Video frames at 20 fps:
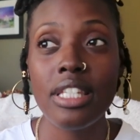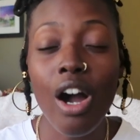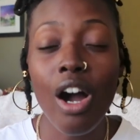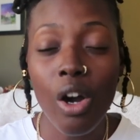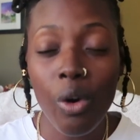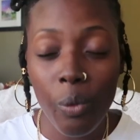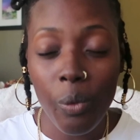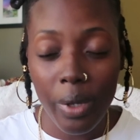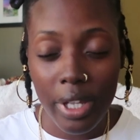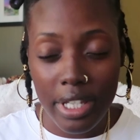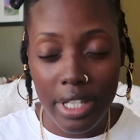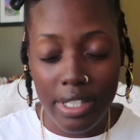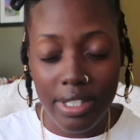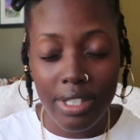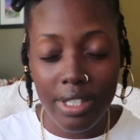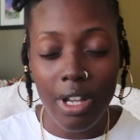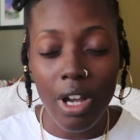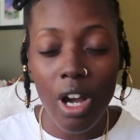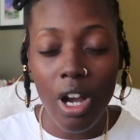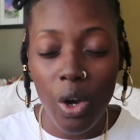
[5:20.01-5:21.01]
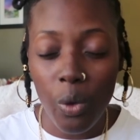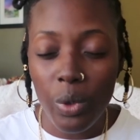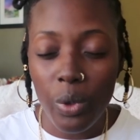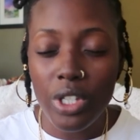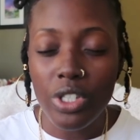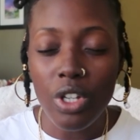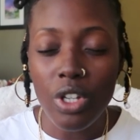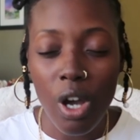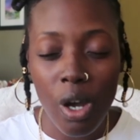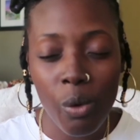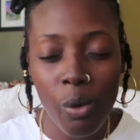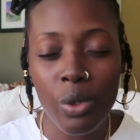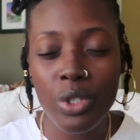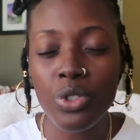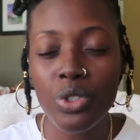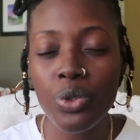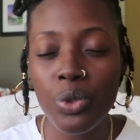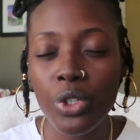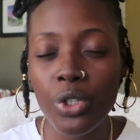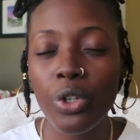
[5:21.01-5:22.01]
Always, always,
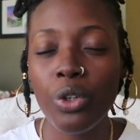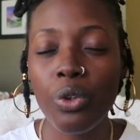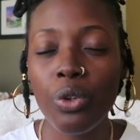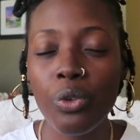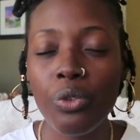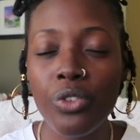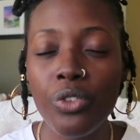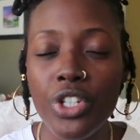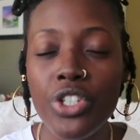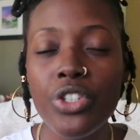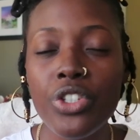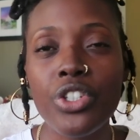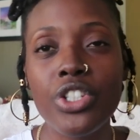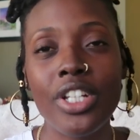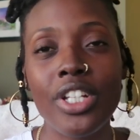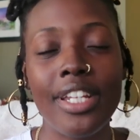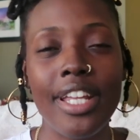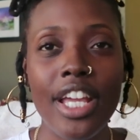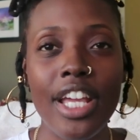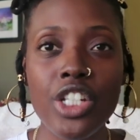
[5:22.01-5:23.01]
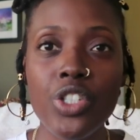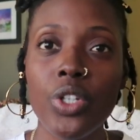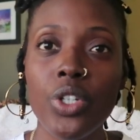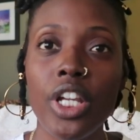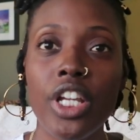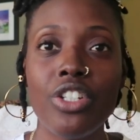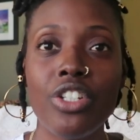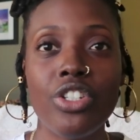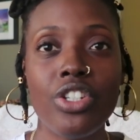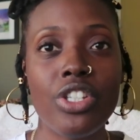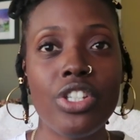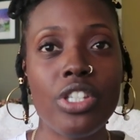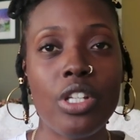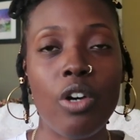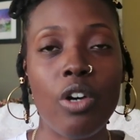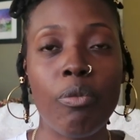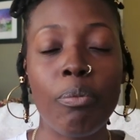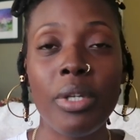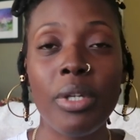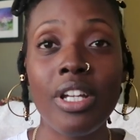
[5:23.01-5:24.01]
always do your own research and educate
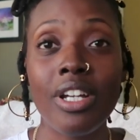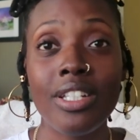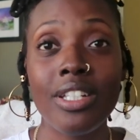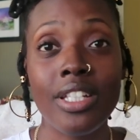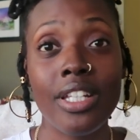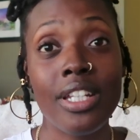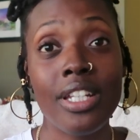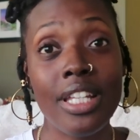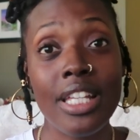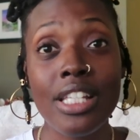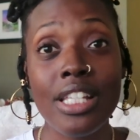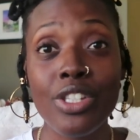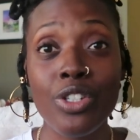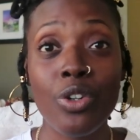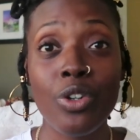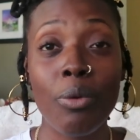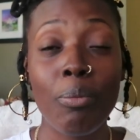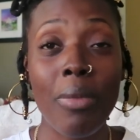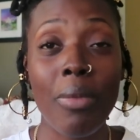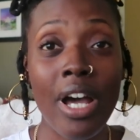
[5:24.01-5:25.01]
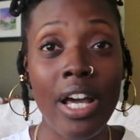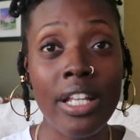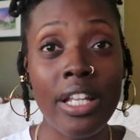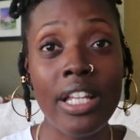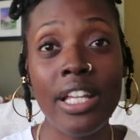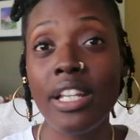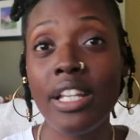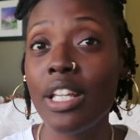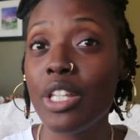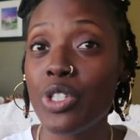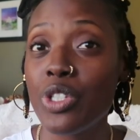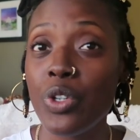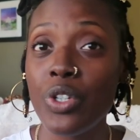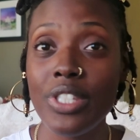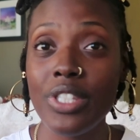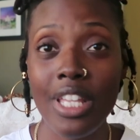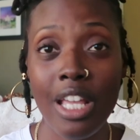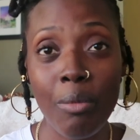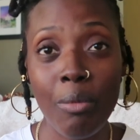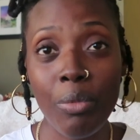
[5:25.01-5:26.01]
yourself, because it is your body, it is your
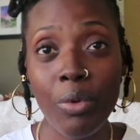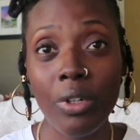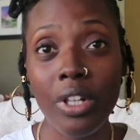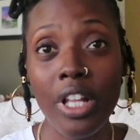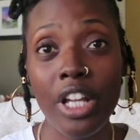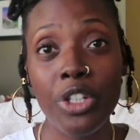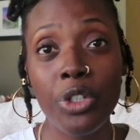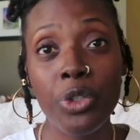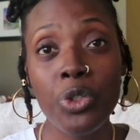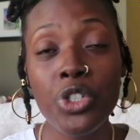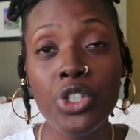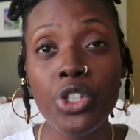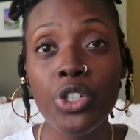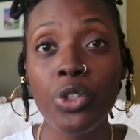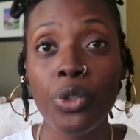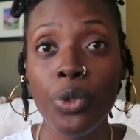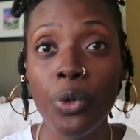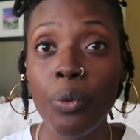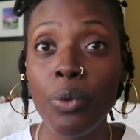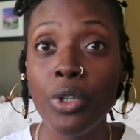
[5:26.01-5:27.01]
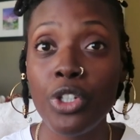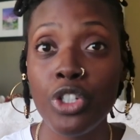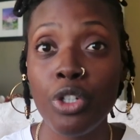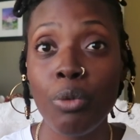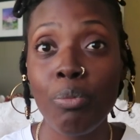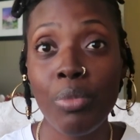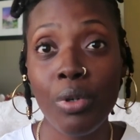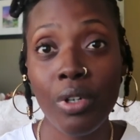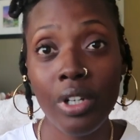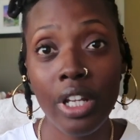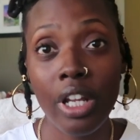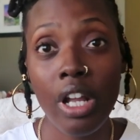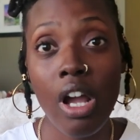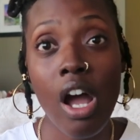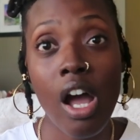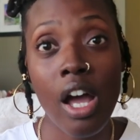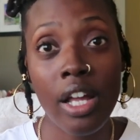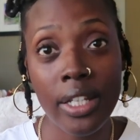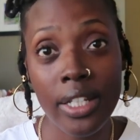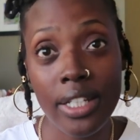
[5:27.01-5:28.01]
temple, and you should know what you're putting
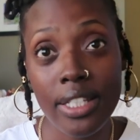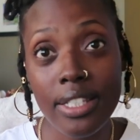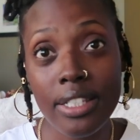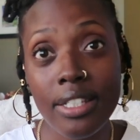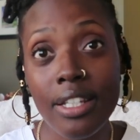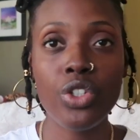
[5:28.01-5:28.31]
on it.